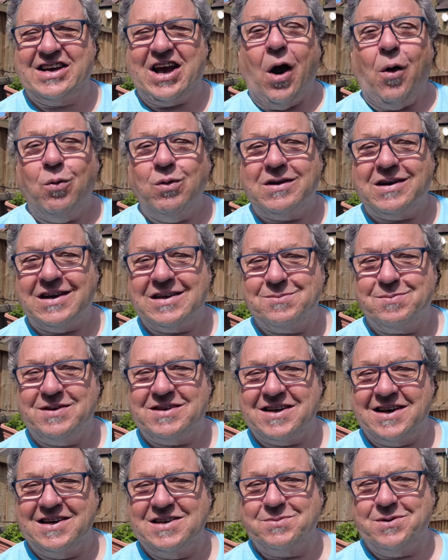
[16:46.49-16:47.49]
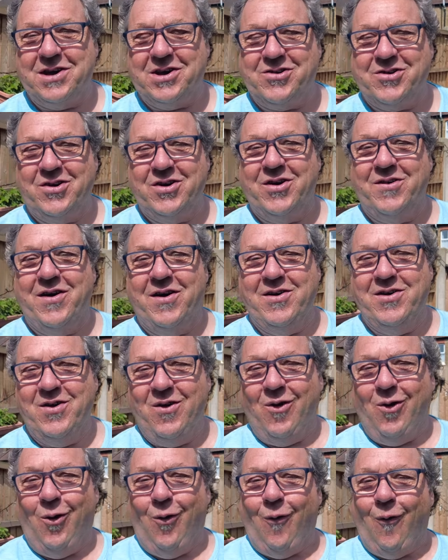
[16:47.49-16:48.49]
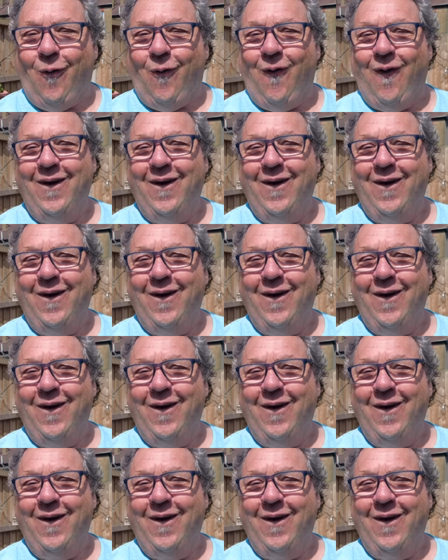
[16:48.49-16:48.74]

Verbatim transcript: Gold dust potatoes we you grow your own. Oh.